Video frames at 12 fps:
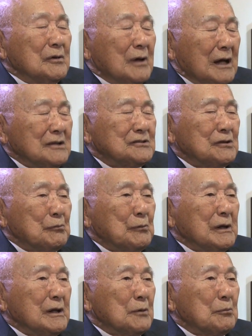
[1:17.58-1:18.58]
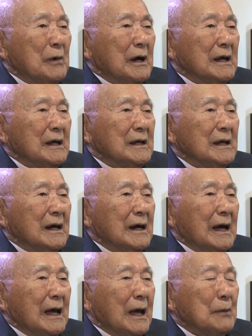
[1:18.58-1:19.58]
I submitted my
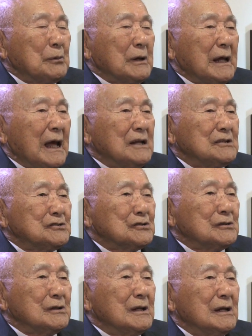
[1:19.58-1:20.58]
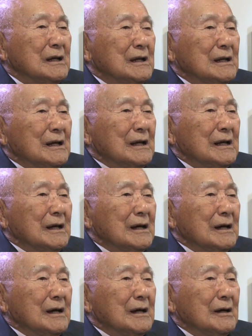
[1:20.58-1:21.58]
application
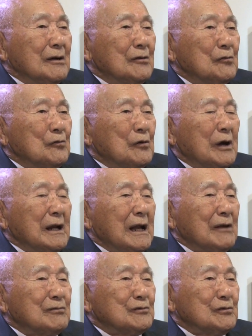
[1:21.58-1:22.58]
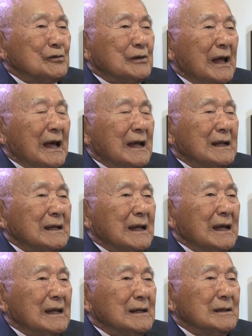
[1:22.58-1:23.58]
right after that,
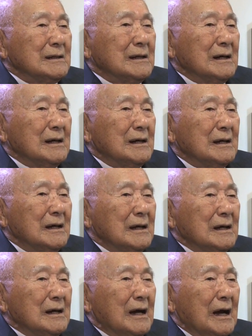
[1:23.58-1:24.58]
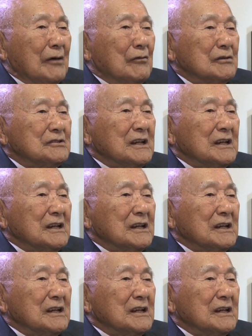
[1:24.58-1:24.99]
and I was